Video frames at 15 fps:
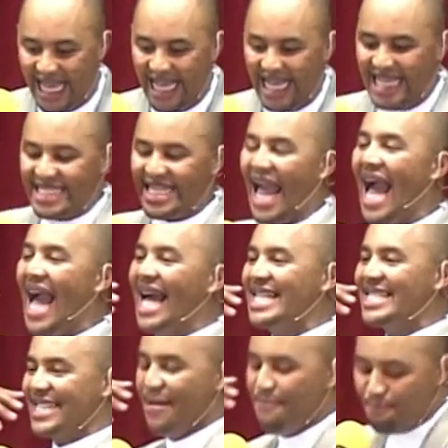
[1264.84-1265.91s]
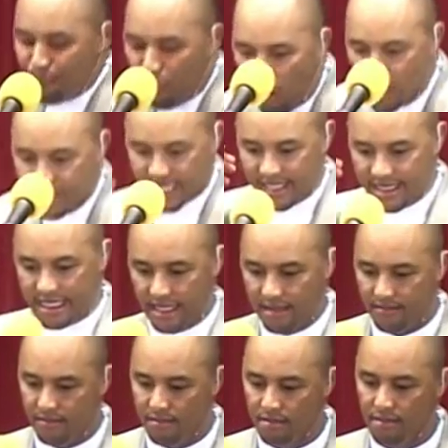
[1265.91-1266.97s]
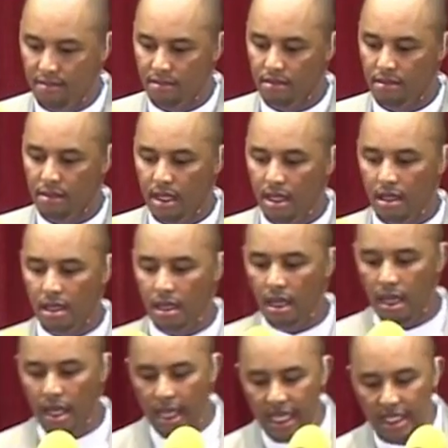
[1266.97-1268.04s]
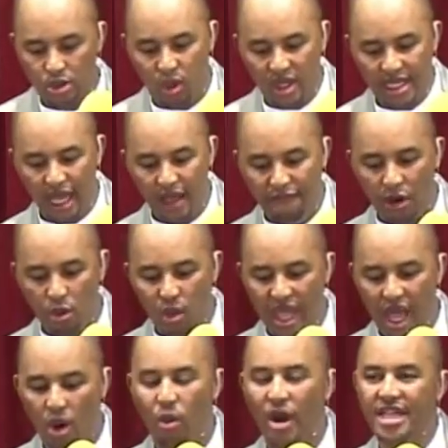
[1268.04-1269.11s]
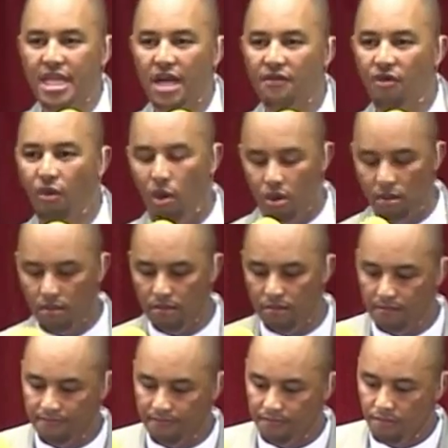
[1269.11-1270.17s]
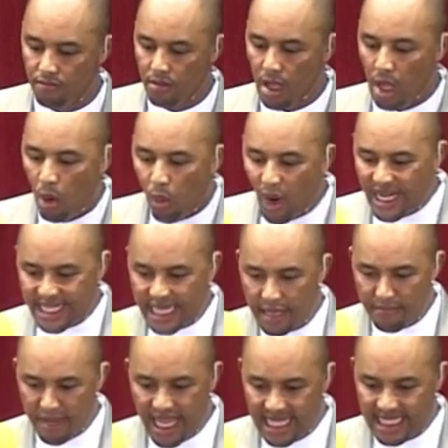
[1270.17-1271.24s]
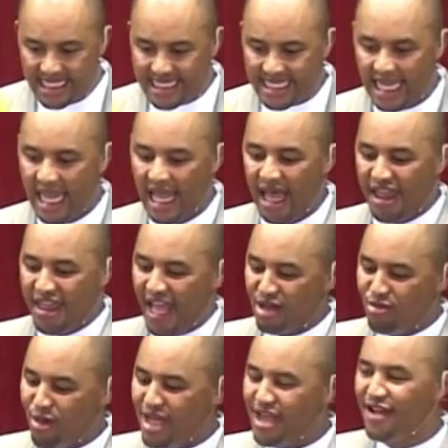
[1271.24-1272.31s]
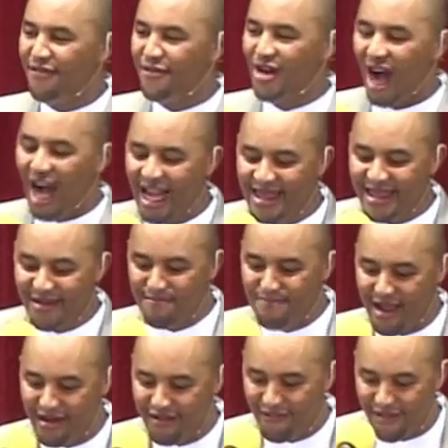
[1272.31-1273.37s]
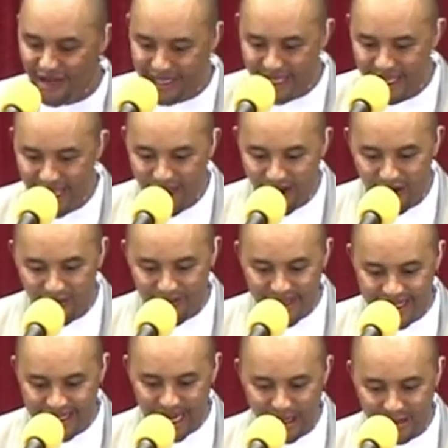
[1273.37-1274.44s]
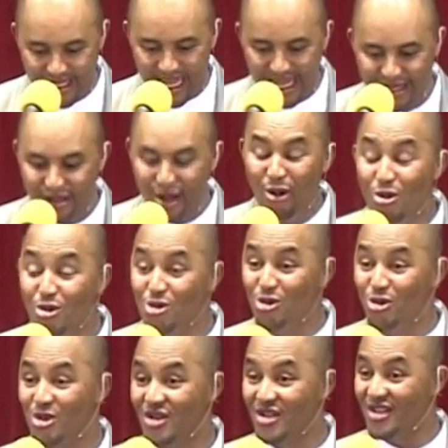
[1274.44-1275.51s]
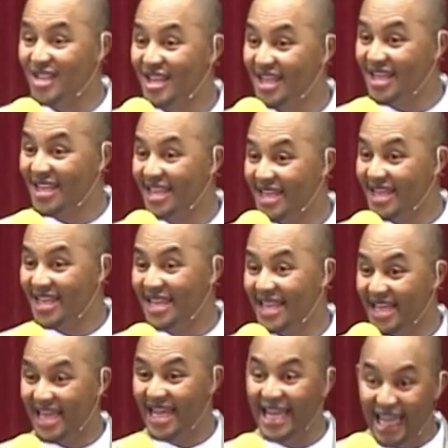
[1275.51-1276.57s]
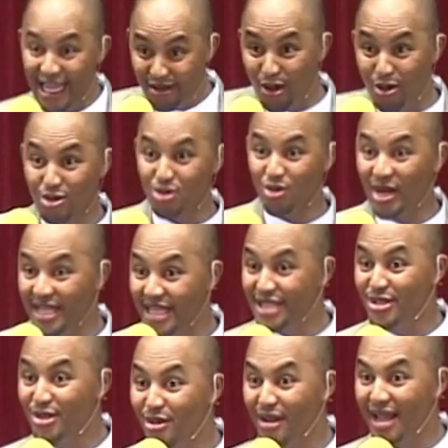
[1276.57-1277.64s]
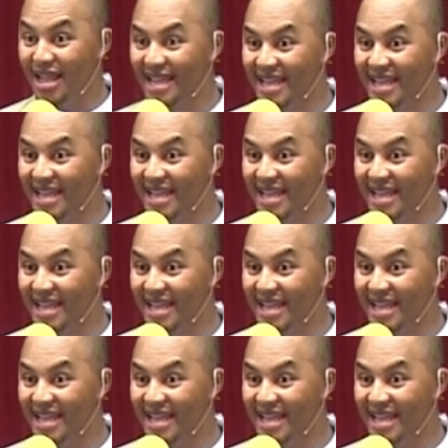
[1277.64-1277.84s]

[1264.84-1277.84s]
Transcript: is as important as whatever we are waiting for. Waiting means that we give God the benefit of the doubt and knows. He knows what he's doing.